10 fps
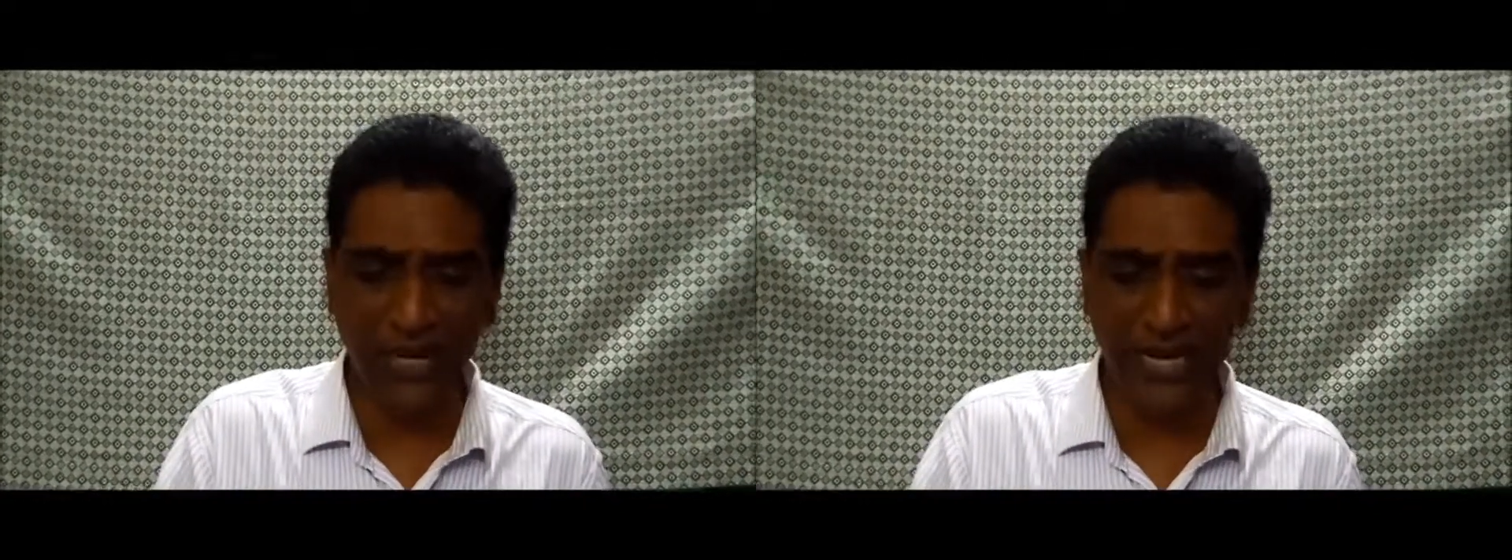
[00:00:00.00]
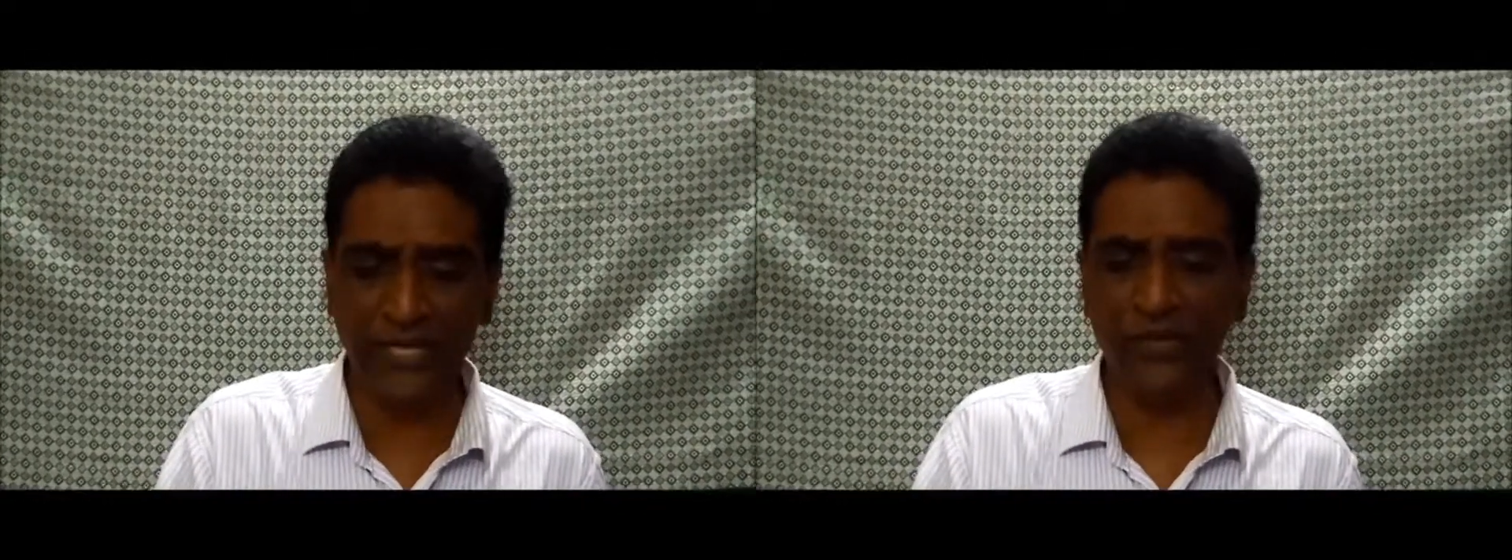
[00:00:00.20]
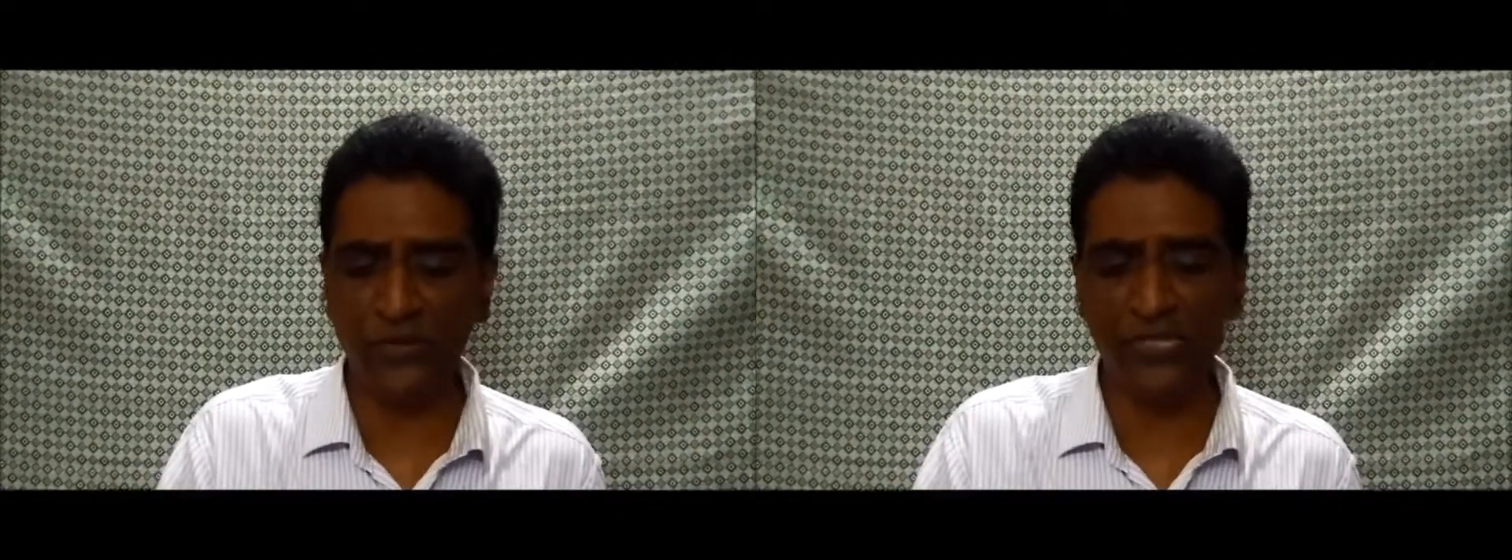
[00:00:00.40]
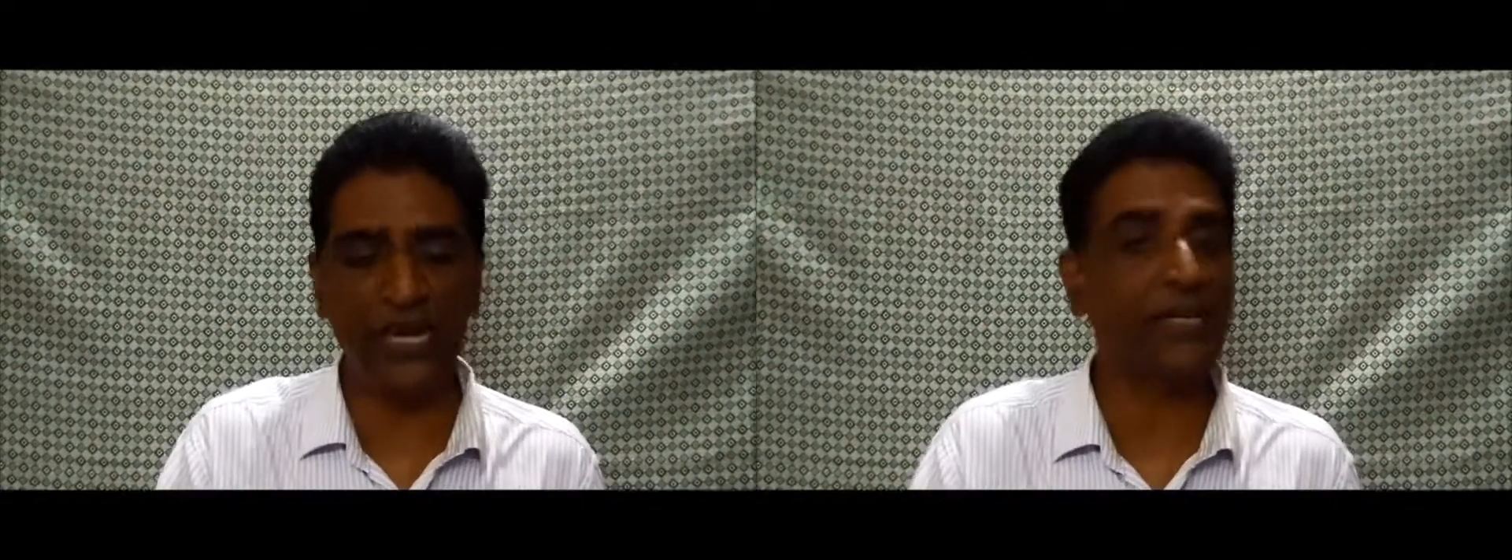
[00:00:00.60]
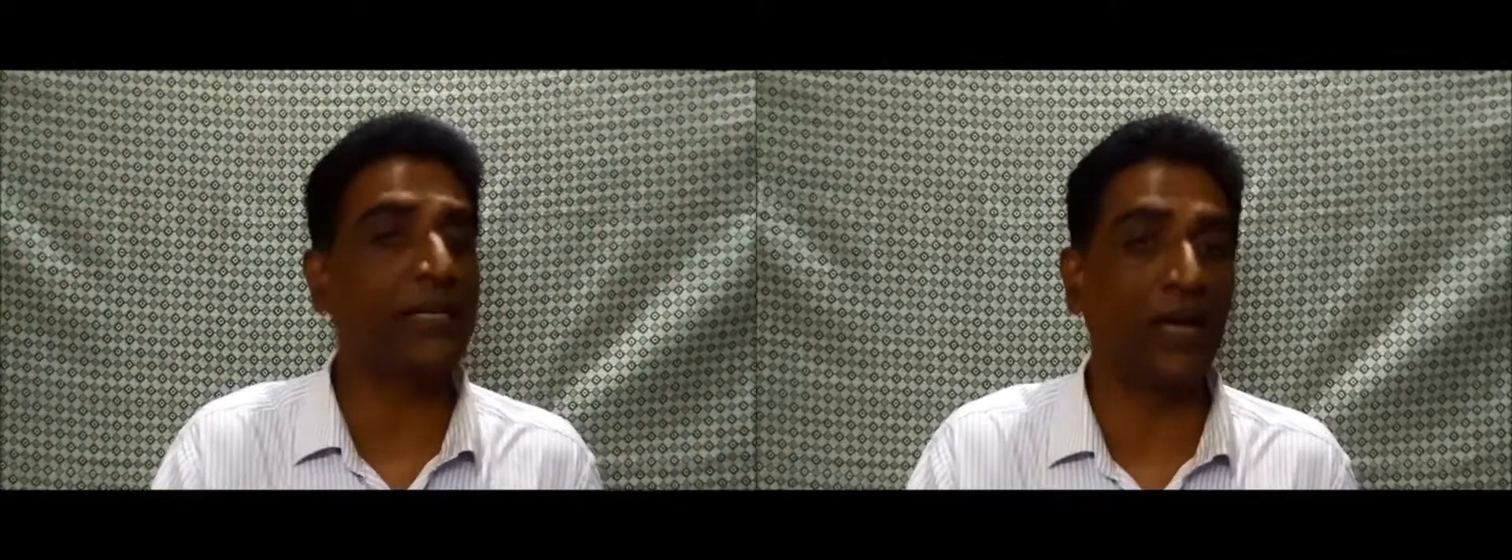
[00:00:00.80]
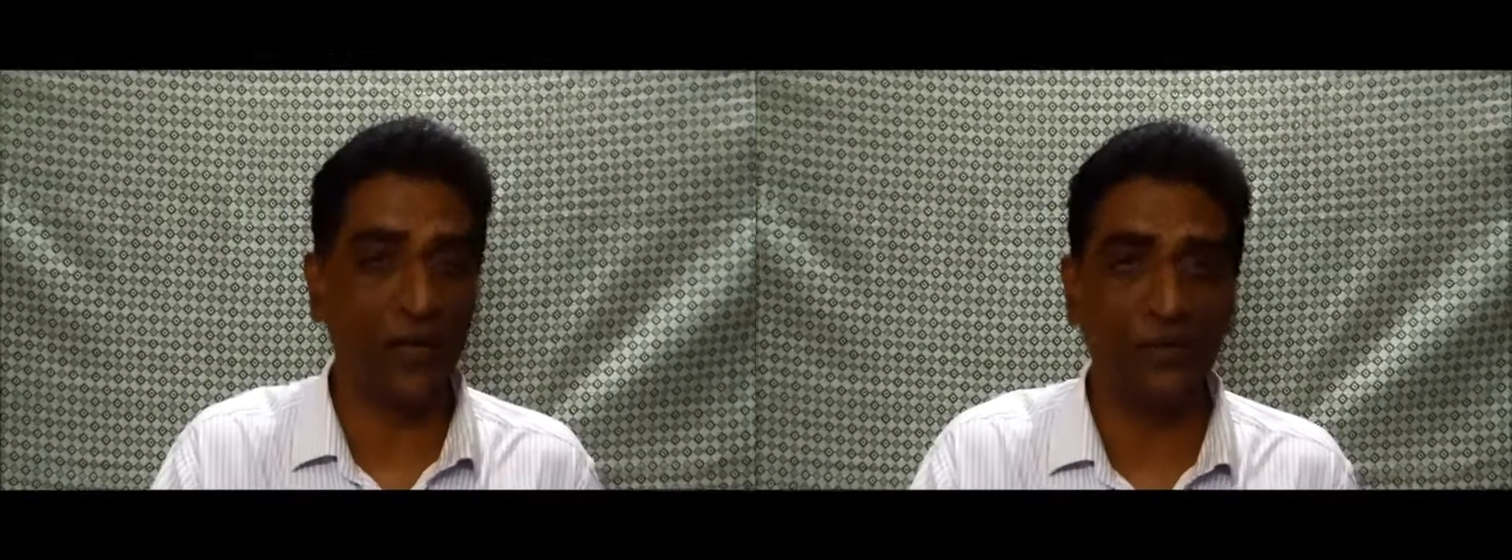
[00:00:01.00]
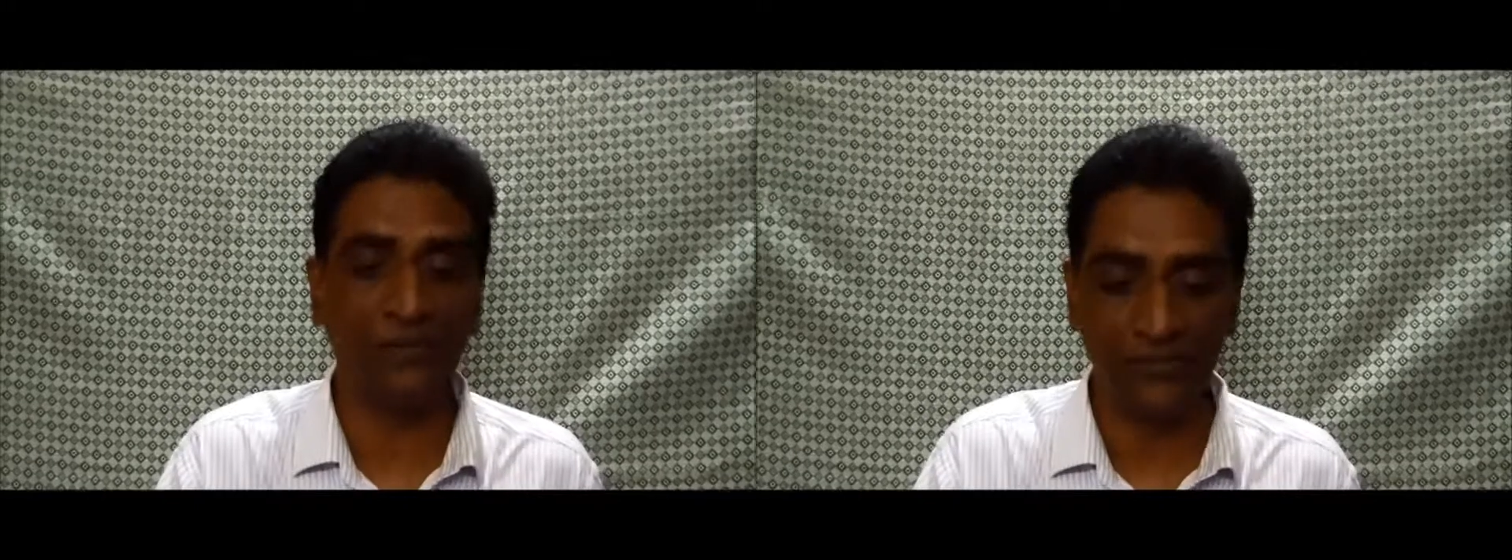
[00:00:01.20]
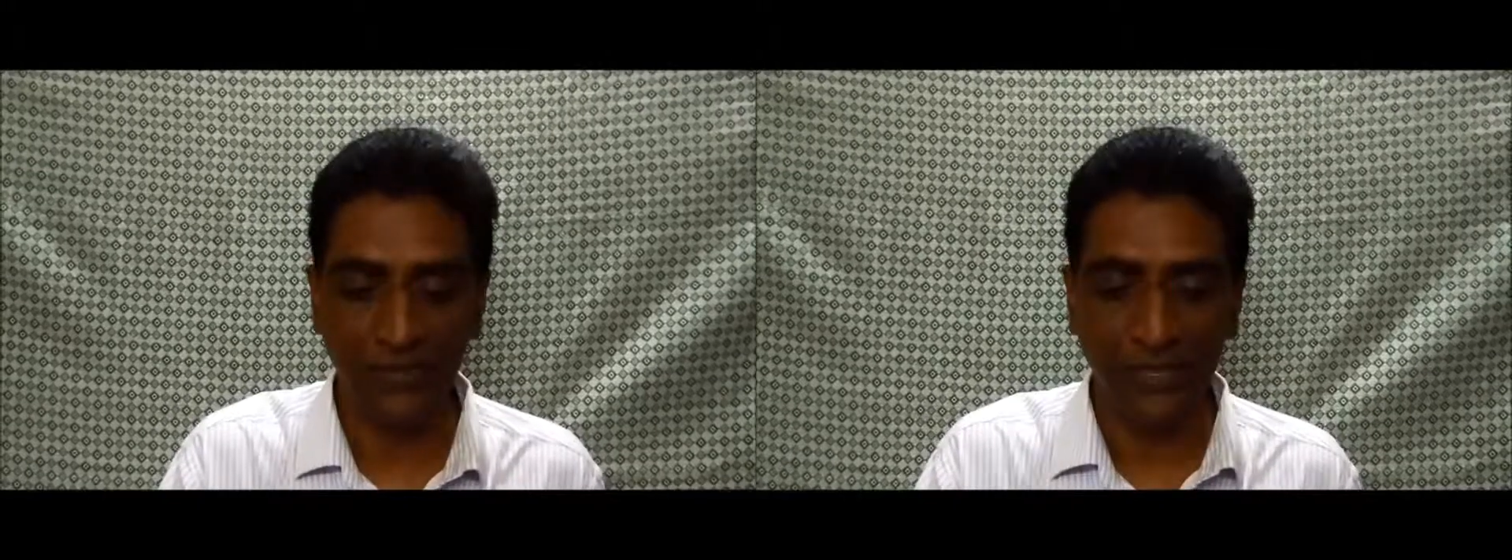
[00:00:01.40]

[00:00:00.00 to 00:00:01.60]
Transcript: late to say it now.